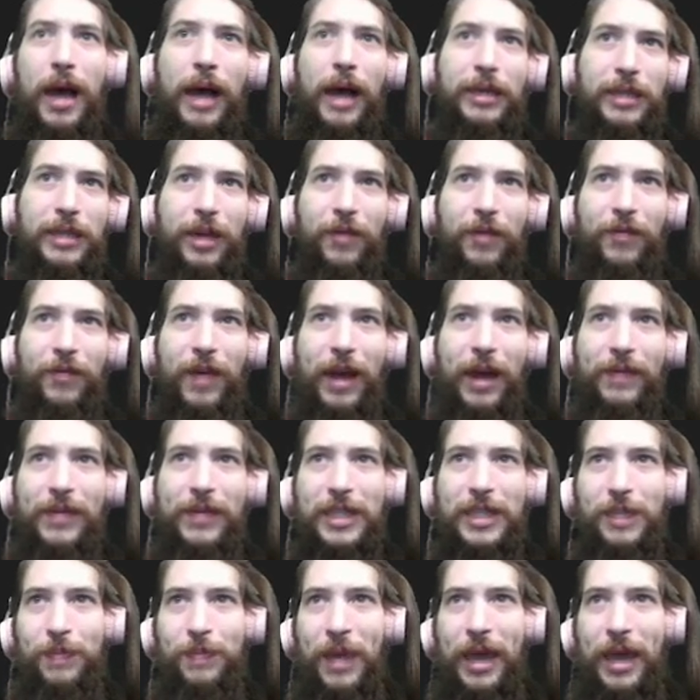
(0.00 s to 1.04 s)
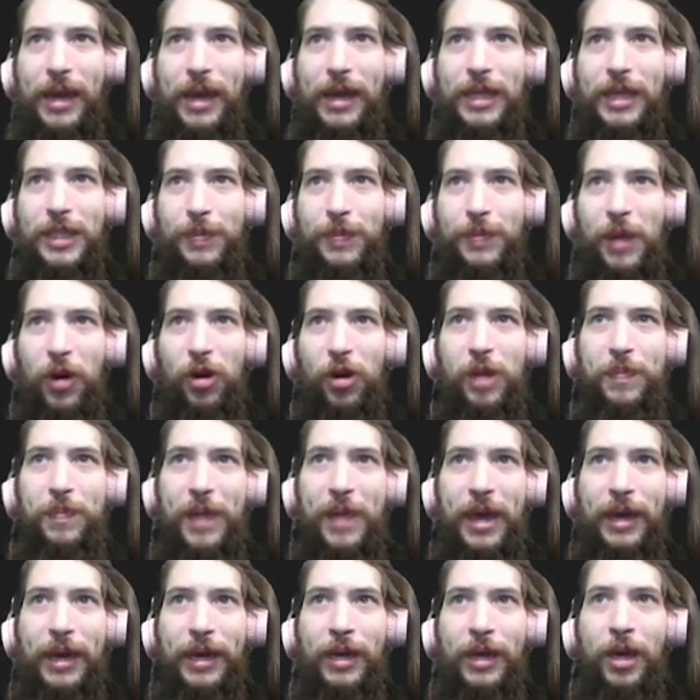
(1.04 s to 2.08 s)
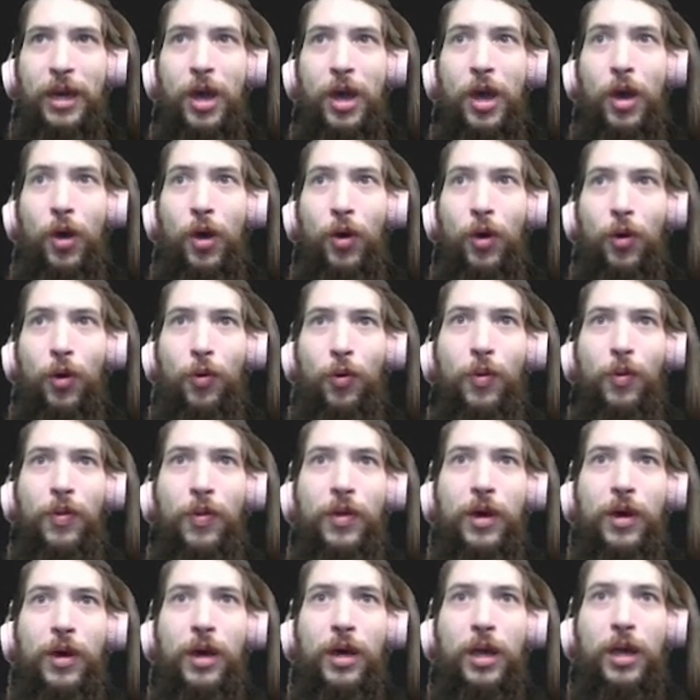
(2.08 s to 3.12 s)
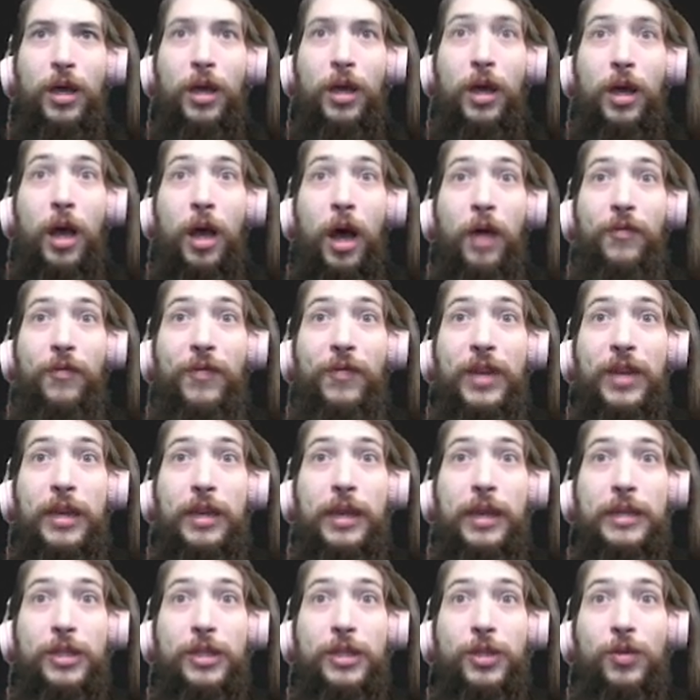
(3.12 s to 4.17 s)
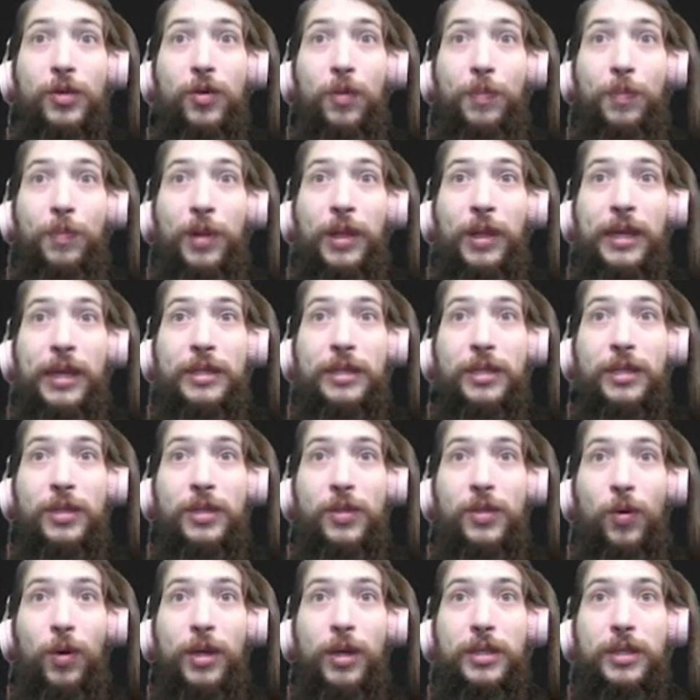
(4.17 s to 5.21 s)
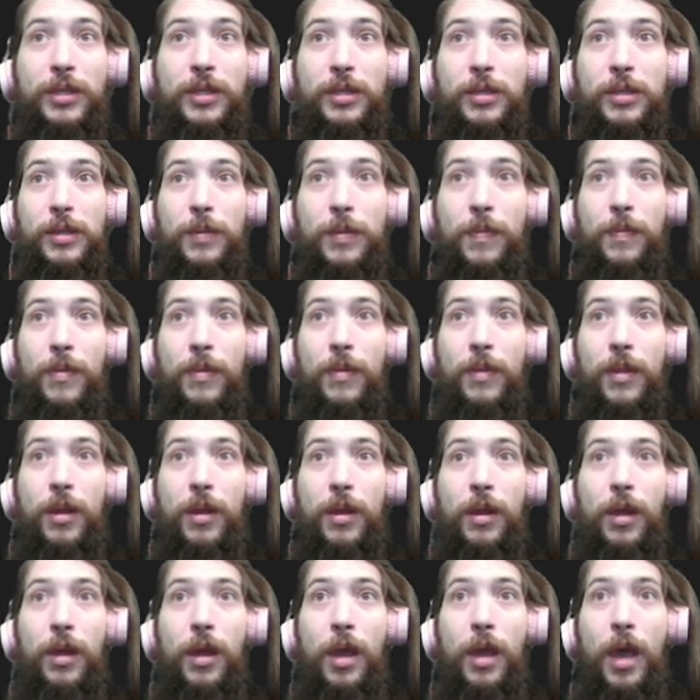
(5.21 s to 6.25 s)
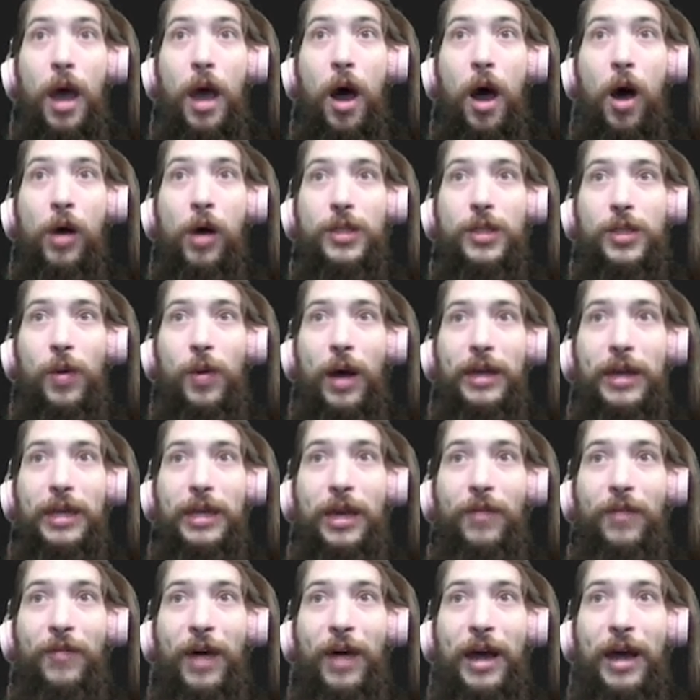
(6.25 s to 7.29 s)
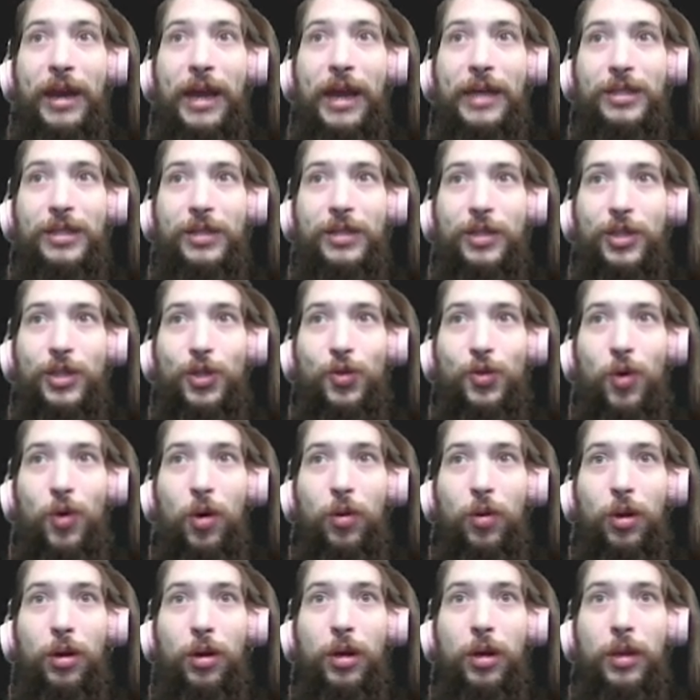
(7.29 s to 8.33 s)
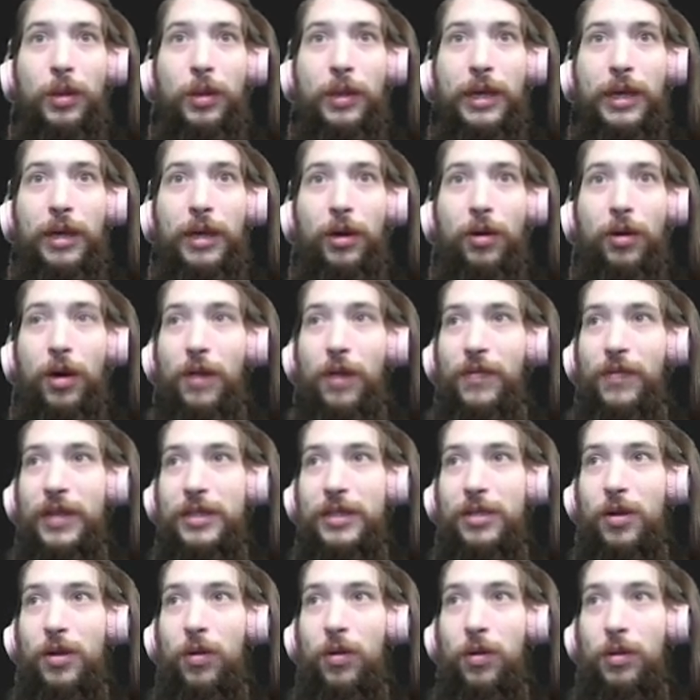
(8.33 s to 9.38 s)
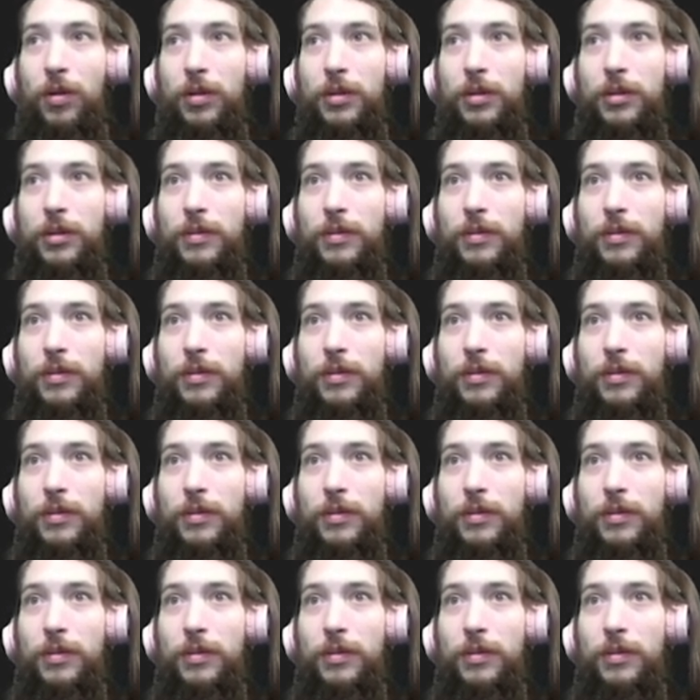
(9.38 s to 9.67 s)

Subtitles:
identified this man as Marion Petty, who the confidential police source also identified as the stroller leader of this cult.